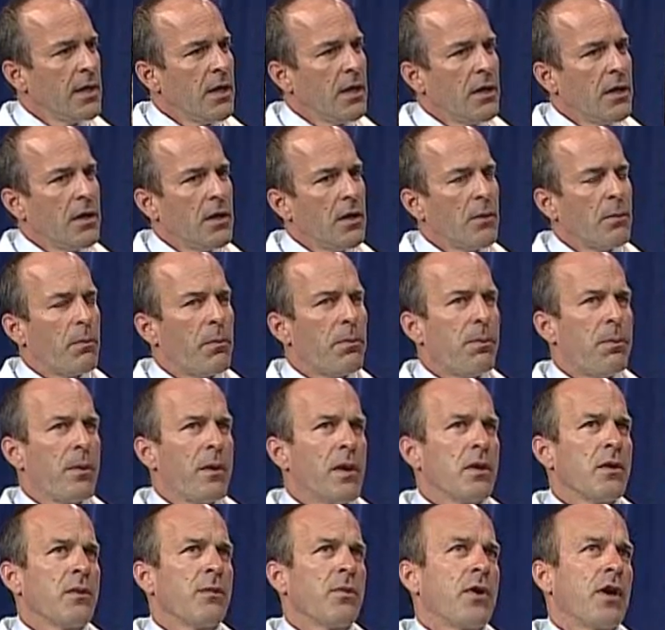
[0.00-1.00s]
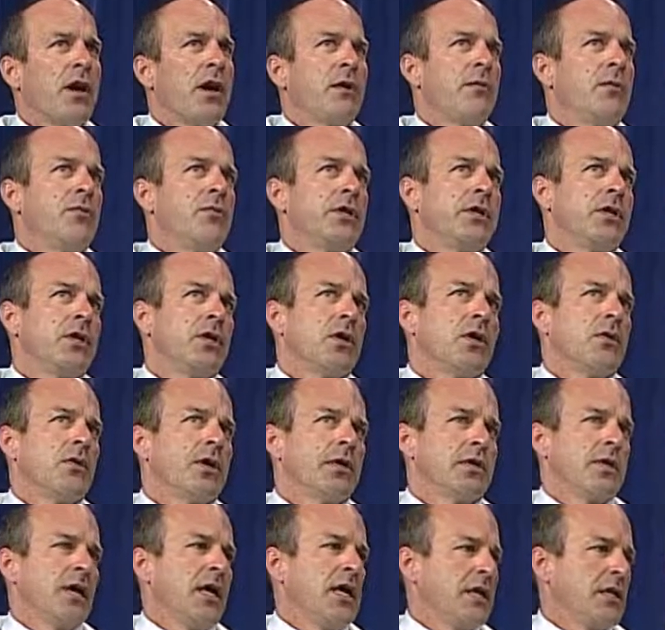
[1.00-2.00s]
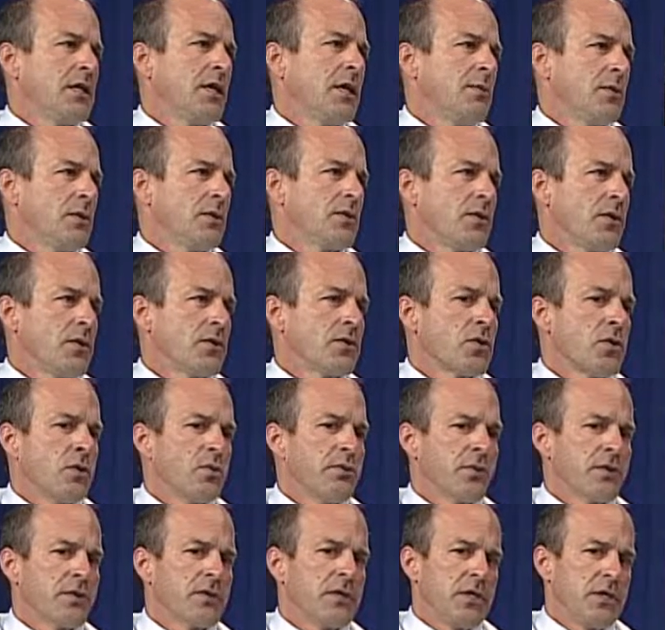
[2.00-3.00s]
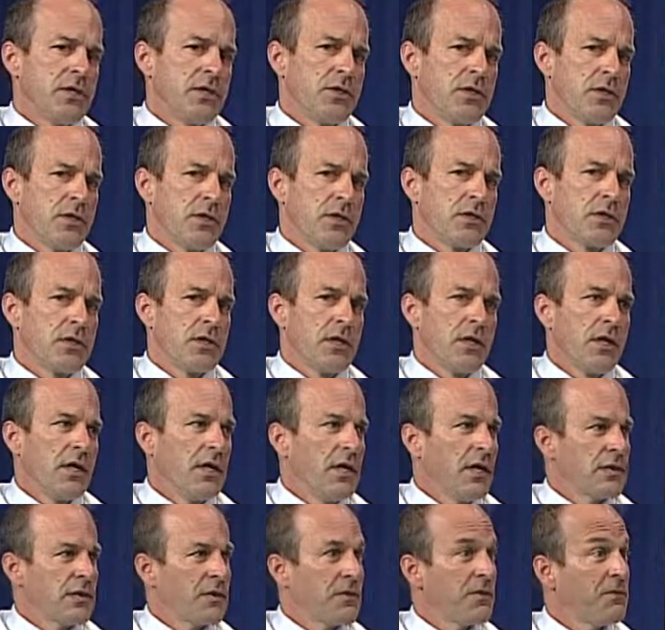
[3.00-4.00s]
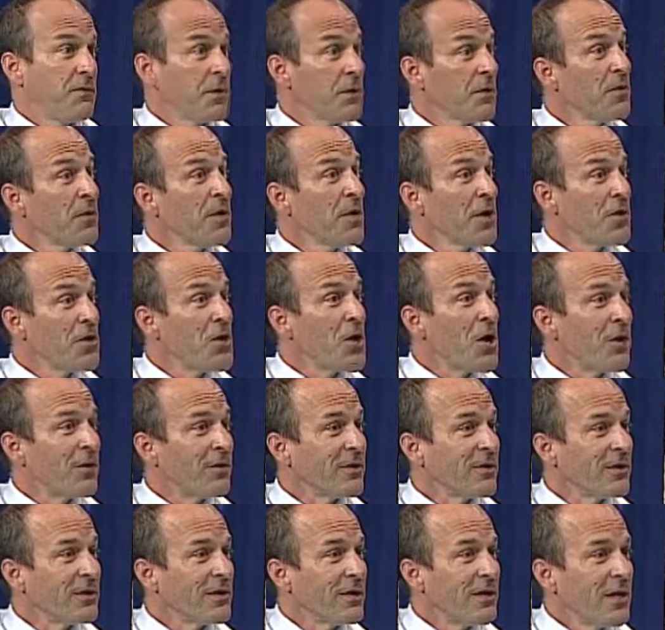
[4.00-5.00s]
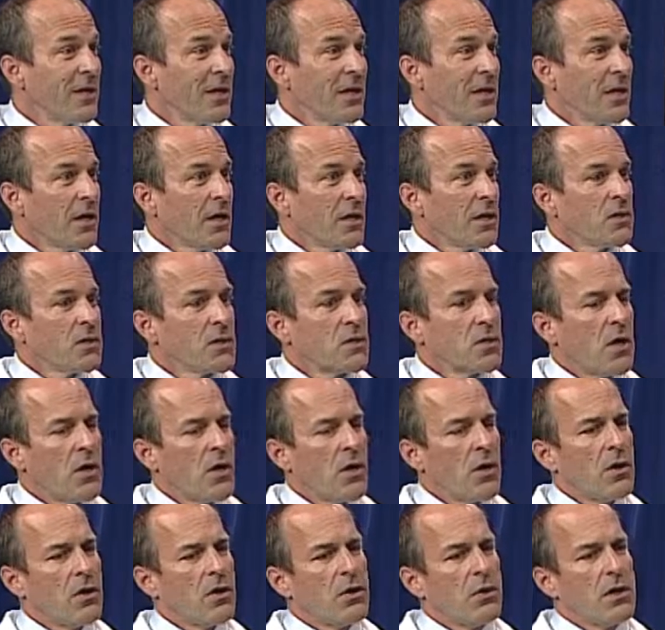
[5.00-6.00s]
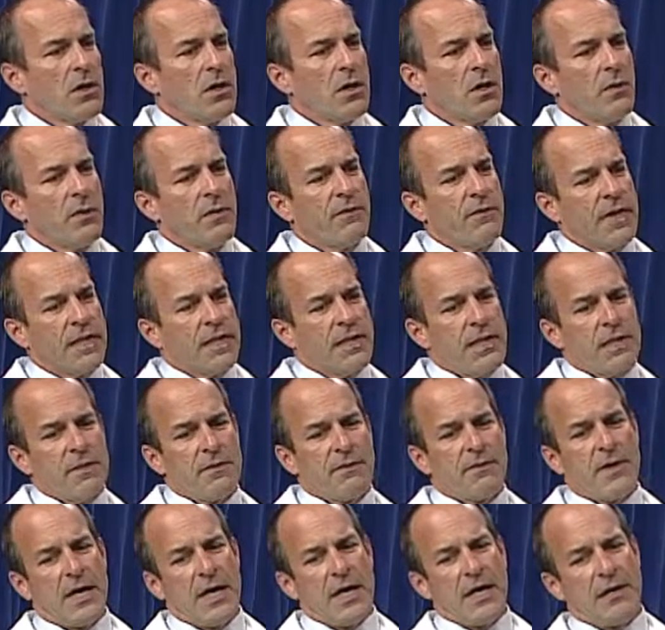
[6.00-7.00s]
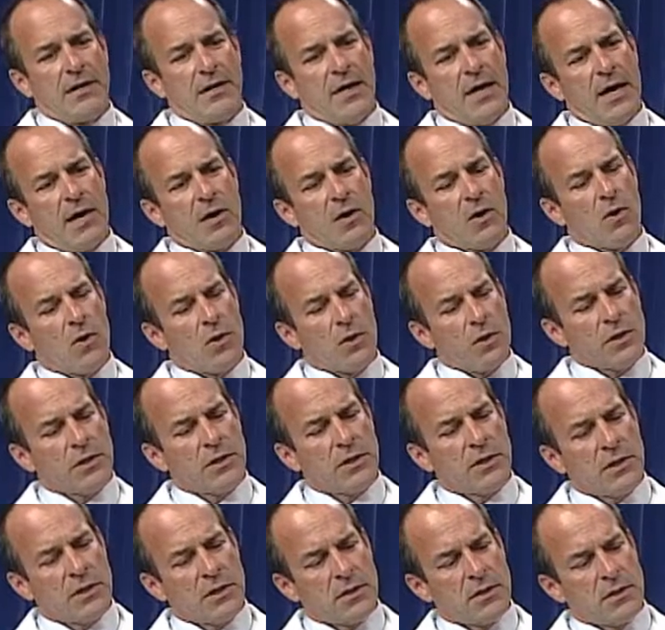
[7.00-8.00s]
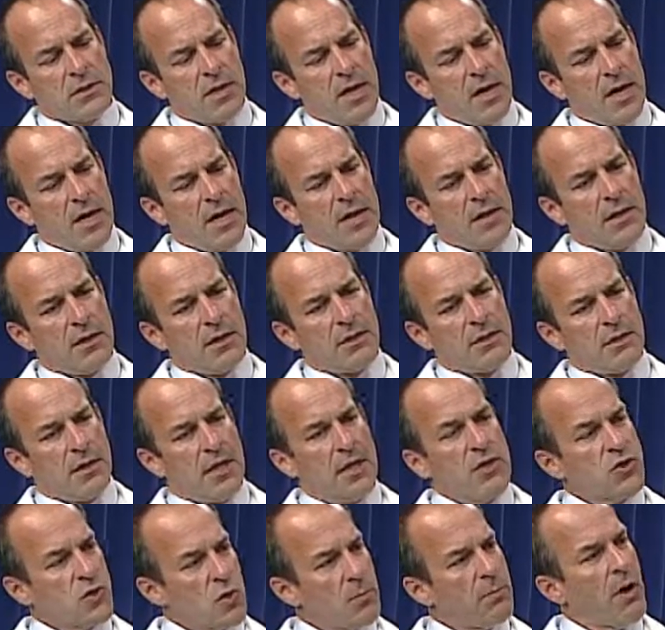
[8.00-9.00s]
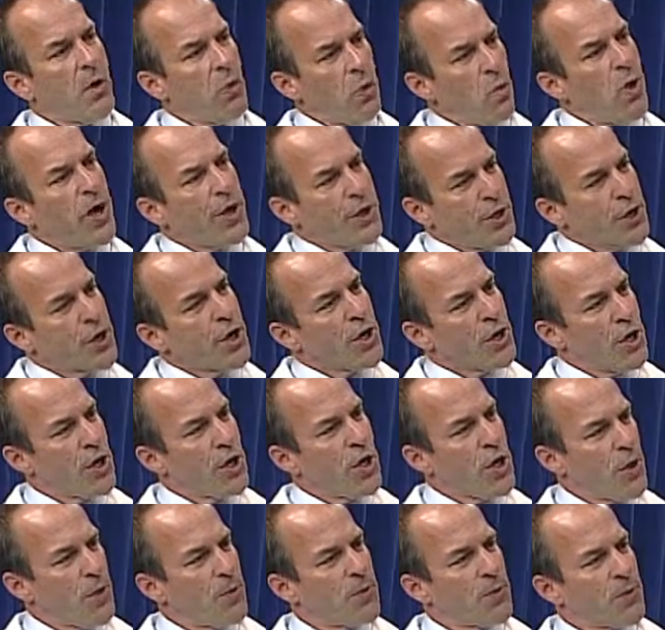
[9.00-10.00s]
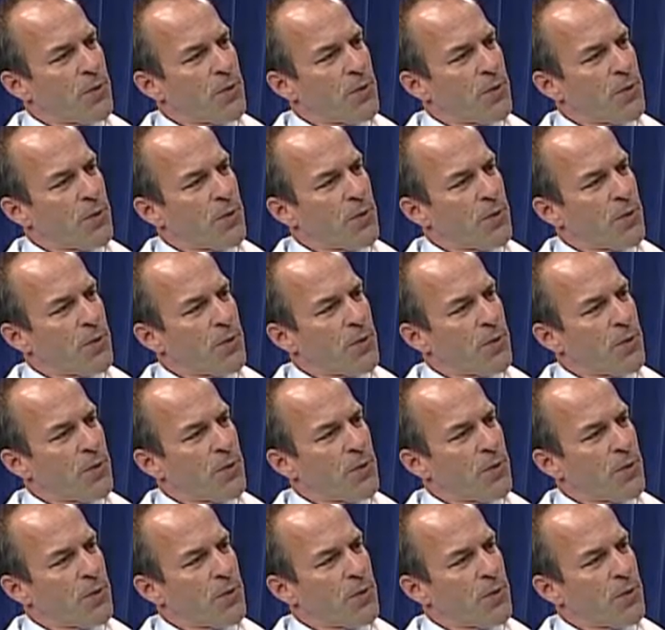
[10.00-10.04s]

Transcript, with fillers: You know, part of the problem when you go into any type of surgical procedure is, is the fear of the unknown. So, you know, we've identified that courses that teach you about what you're going to go